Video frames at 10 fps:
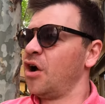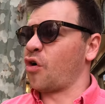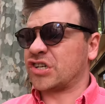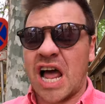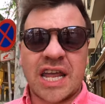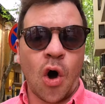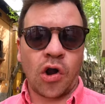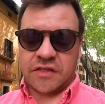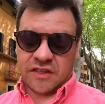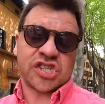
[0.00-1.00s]
or as I
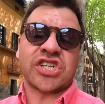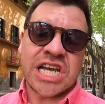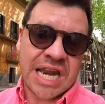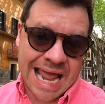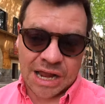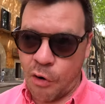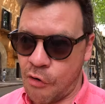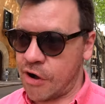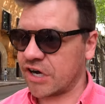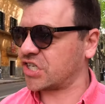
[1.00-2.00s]
call it, the C&A
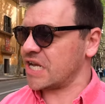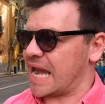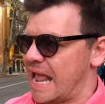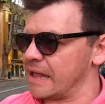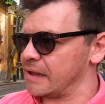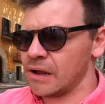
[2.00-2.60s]
corner, C&A